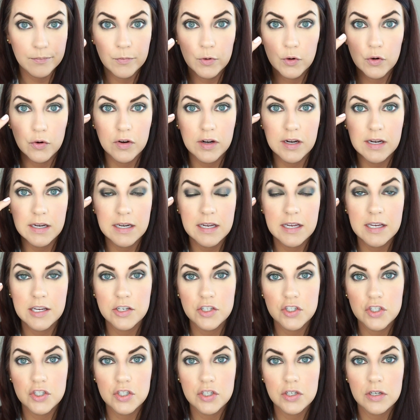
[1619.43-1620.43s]

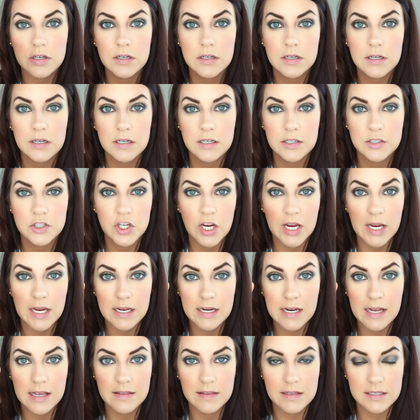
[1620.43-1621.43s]
greenish
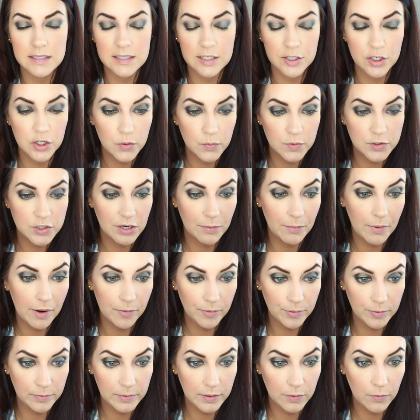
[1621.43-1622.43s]
shade in the center, which I
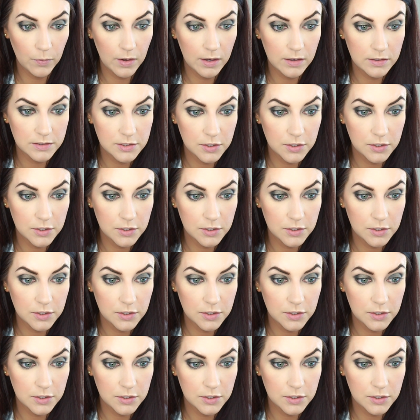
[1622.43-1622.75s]
probably will.